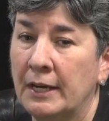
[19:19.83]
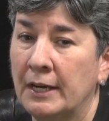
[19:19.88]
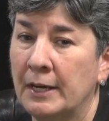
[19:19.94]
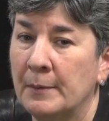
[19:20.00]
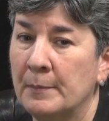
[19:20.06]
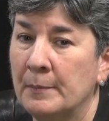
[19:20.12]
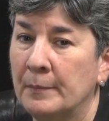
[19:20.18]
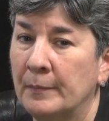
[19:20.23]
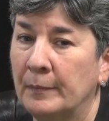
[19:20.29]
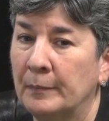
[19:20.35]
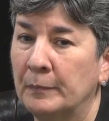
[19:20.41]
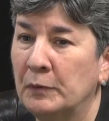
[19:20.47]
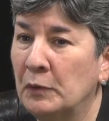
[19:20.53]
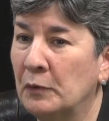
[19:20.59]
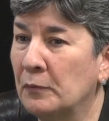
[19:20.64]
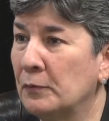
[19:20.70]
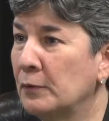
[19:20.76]
Um,
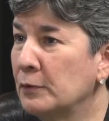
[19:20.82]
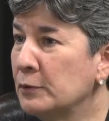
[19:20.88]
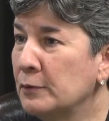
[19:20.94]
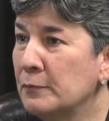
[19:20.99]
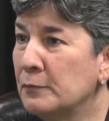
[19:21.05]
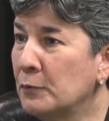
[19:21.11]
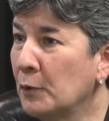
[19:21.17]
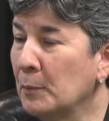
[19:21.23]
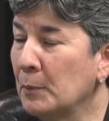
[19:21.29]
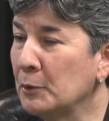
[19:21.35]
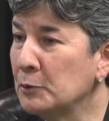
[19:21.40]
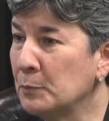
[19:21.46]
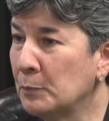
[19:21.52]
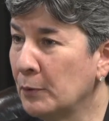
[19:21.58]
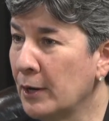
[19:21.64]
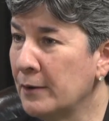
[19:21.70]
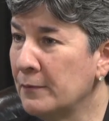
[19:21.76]
you know, first and
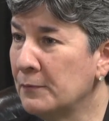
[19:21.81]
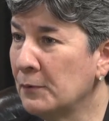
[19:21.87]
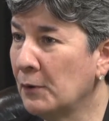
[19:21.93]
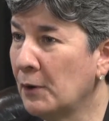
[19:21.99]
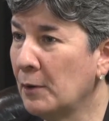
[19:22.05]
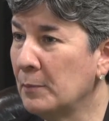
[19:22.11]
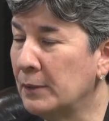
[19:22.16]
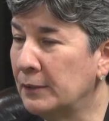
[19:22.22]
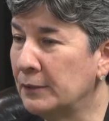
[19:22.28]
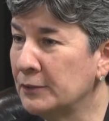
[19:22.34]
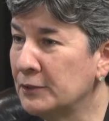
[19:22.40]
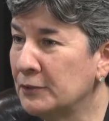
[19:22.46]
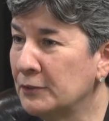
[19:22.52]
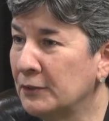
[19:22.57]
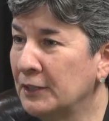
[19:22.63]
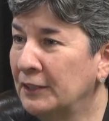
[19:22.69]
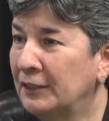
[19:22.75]
foremost, pray for our
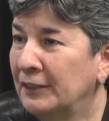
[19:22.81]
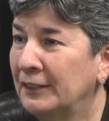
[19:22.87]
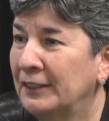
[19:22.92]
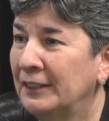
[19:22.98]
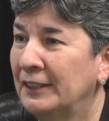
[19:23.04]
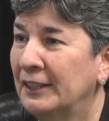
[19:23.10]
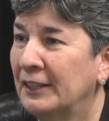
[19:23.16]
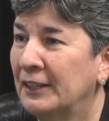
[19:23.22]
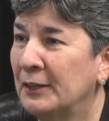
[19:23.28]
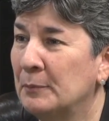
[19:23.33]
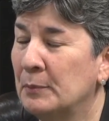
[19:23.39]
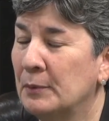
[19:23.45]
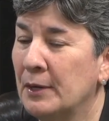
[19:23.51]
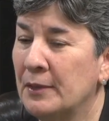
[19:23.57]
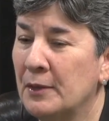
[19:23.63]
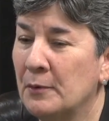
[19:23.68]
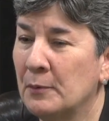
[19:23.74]
ministry. Um,
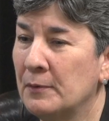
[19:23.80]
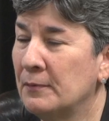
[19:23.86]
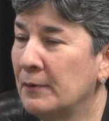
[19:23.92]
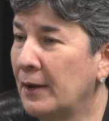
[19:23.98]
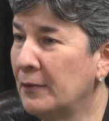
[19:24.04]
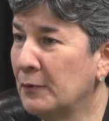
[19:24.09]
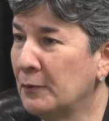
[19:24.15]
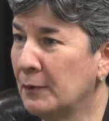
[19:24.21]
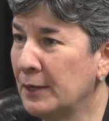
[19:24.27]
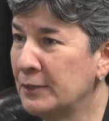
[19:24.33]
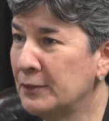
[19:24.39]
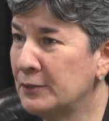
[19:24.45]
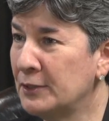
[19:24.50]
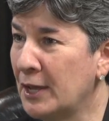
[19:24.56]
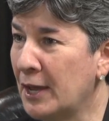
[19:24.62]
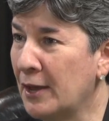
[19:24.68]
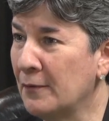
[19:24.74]
pray that we find the right
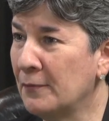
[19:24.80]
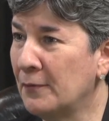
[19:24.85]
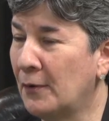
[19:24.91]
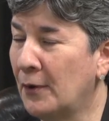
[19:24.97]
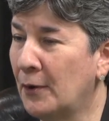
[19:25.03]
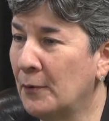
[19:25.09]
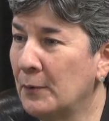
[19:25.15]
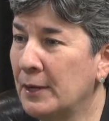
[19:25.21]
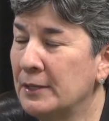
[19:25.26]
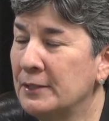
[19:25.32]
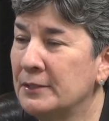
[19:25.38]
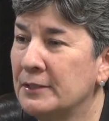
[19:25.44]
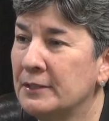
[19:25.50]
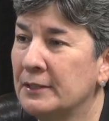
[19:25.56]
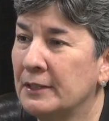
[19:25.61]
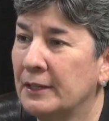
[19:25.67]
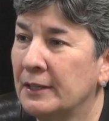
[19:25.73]
staff
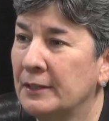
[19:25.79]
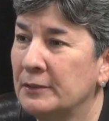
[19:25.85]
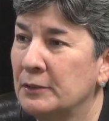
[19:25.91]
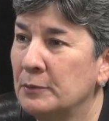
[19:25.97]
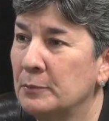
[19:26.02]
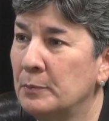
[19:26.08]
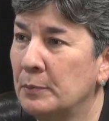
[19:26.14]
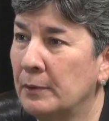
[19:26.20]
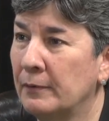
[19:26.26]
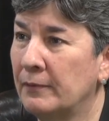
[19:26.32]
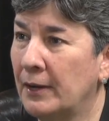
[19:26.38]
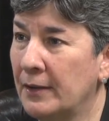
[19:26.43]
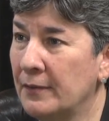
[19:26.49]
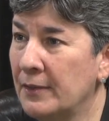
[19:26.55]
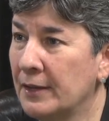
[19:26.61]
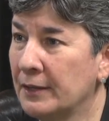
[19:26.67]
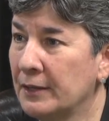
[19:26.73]
always uh, to
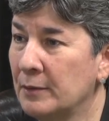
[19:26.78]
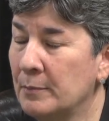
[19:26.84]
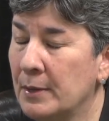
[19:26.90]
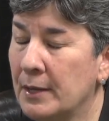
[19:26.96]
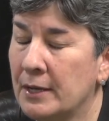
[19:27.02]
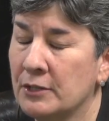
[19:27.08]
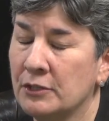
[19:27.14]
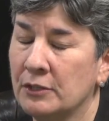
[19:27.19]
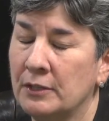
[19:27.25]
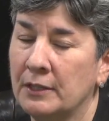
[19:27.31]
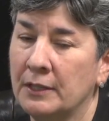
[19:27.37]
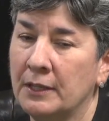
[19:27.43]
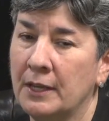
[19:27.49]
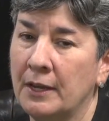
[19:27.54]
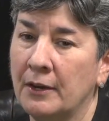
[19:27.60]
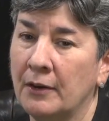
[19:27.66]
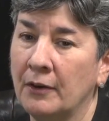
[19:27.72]
provide that compassionate
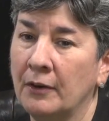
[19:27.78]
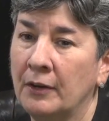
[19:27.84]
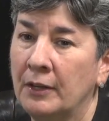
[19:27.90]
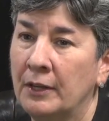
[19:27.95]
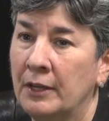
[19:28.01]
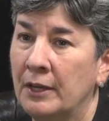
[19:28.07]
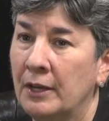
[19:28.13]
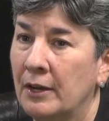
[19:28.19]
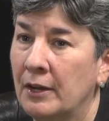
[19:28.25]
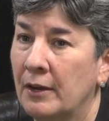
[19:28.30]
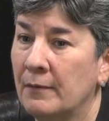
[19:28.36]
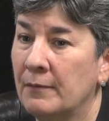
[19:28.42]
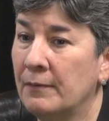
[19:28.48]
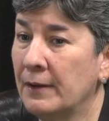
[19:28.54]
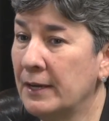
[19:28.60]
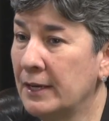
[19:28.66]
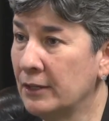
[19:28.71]
care. Uh,
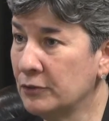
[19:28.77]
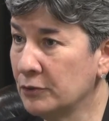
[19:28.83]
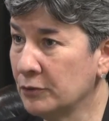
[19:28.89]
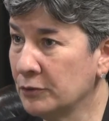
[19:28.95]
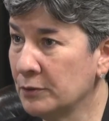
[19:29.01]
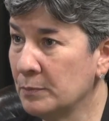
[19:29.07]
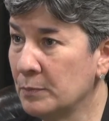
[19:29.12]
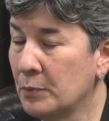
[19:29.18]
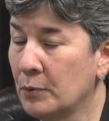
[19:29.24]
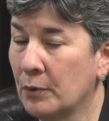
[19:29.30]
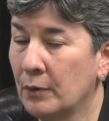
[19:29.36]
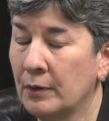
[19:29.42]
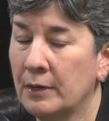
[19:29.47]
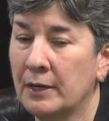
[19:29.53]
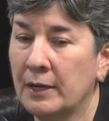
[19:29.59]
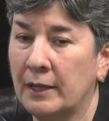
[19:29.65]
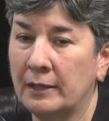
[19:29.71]
financial
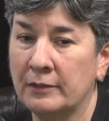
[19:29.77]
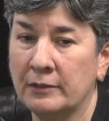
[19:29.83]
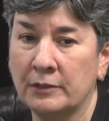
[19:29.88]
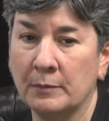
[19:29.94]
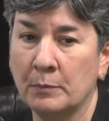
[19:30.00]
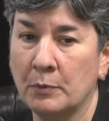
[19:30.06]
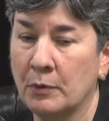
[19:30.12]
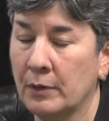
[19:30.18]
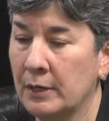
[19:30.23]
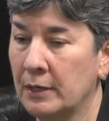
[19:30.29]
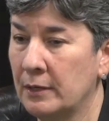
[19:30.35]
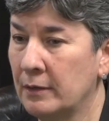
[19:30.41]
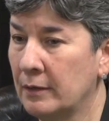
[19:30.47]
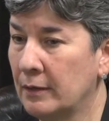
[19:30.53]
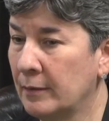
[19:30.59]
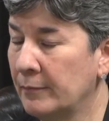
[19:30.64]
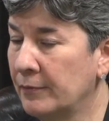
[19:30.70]
support and
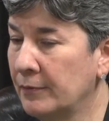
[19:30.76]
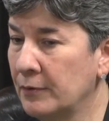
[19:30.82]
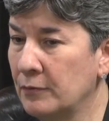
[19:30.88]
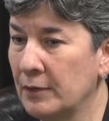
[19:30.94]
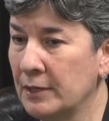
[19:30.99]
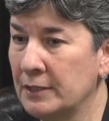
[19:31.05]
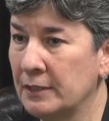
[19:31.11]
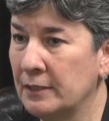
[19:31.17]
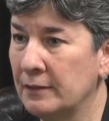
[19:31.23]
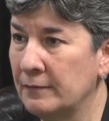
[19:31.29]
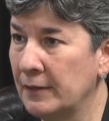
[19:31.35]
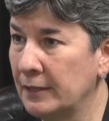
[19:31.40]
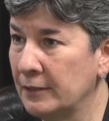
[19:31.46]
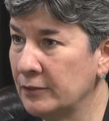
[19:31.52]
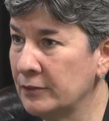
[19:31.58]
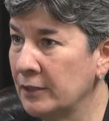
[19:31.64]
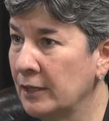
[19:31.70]
supporting uh, fundraising
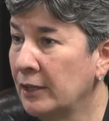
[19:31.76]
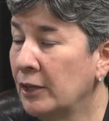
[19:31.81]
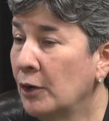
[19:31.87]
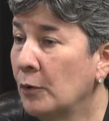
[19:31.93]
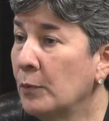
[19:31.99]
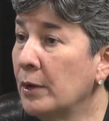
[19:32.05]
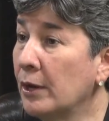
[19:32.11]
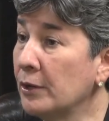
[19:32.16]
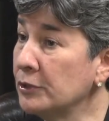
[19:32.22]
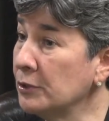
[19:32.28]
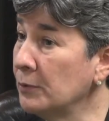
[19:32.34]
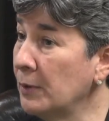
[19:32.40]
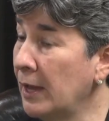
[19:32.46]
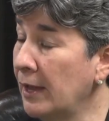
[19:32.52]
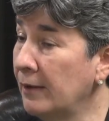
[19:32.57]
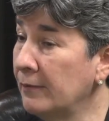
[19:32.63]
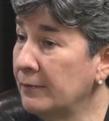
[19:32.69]
events. We also
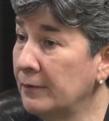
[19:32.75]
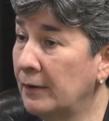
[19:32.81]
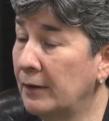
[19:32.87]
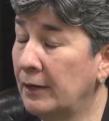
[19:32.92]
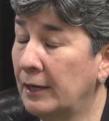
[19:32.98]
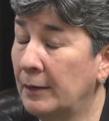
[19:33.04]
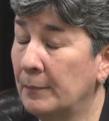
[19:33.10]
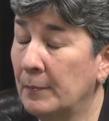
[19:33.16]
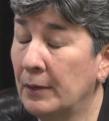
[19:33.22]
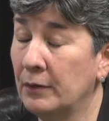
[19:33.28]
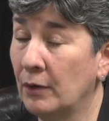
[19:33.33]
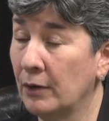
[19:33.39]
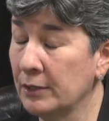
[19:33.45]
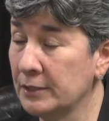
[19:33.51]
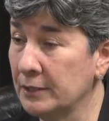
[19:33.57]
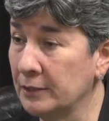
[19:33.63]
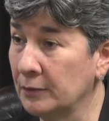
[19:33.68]
have um, an
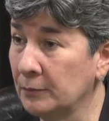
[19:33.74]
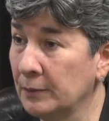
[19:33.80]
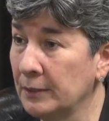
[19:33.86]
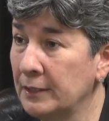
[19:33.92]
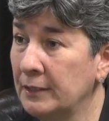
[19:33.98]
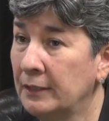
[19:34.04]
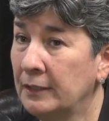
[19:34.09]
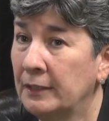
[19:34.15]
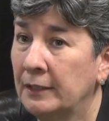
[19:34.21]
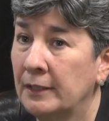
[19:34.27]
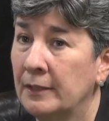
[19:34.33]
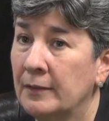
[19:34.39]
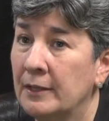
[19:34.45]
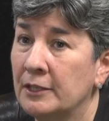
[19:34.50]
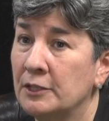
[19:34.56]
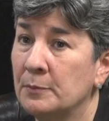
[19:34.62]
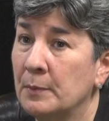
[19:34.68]
auxiliary
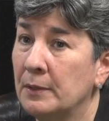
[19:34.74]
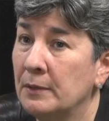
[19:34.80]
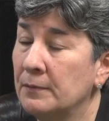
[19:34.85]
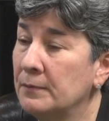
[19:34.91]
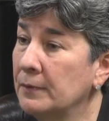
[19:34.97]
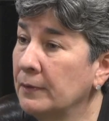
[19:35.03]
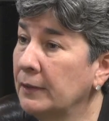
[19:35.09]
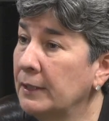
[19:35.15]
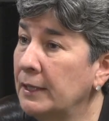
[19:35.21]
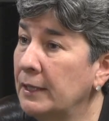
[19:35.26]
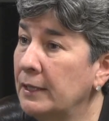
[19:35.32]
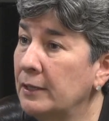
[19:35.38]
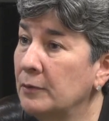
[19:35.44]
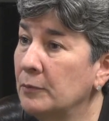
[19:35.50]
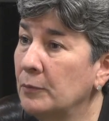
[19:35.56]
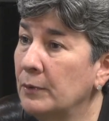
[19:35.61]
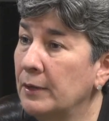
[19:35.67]
that's been
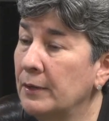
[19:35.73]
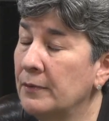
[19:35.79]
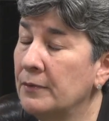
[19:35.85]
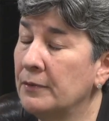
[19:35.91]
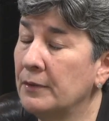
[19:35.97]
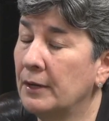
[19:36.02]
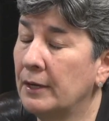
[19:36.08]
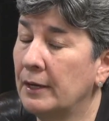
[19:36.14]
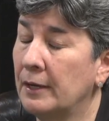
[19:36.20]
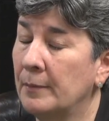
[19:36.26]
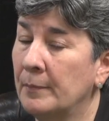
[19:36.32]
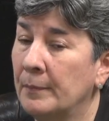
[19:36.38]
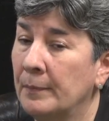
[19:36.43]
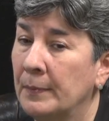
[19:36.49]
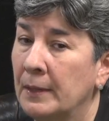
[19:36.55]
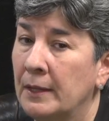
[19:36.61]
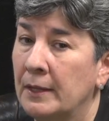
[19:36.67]
affiliated with
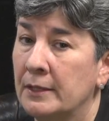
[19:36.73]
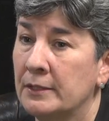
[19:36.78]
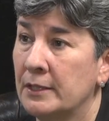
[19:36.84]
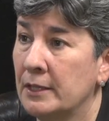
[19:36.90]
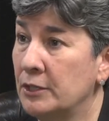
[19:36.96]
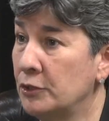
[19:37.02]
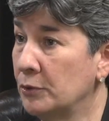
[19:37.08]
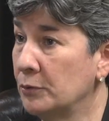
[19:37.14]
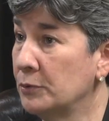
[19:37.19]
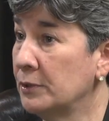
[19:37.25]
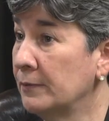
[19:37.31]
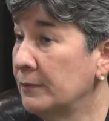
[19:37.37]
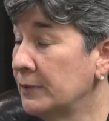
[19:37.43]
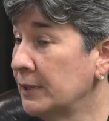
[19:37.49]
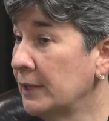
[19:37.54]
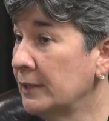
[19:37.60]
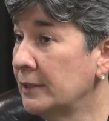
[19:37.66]
um, St.
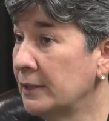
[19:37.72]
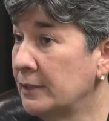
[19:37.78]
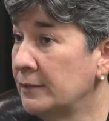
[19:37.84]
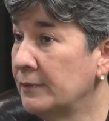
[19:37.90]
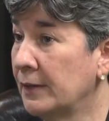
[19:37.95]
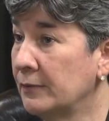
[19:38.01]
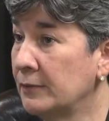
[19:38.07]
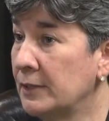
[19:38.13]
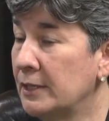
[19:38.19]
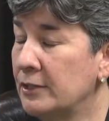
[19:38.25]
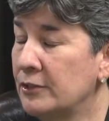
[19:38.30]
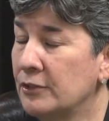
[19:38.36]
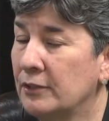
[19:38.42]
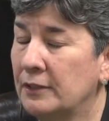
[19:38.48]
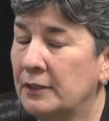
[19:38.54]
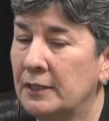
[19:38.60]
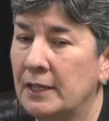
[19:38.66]
Joseph since its
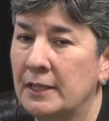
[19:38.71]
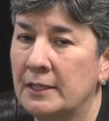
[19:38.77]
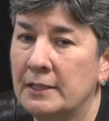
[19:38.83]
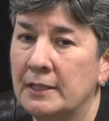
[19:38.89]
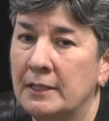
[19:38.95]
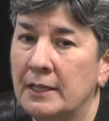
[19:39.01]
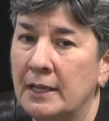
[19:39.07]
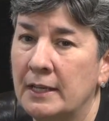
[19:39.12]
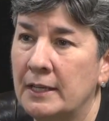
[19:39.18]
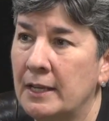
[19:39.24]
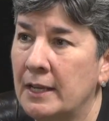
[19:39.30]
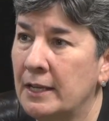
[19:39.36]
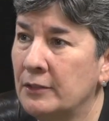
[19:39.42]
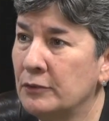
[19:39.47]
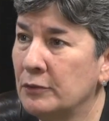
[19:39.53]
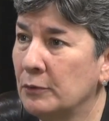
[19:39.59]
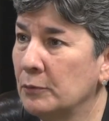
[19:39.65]
foundation in
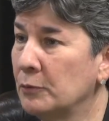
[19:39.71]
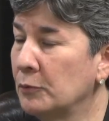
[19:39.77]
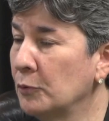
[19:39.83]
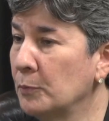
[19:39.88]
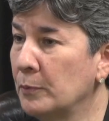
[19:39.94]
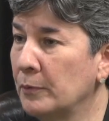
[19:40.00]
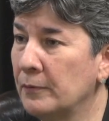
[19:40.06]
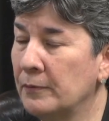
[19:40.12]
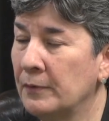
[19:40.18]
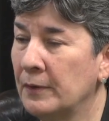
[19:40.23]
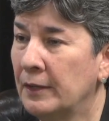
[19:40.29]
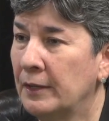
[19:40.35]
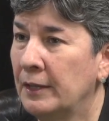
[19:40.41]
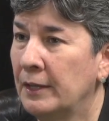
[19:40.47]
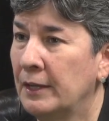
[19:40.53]
1888. So, a group of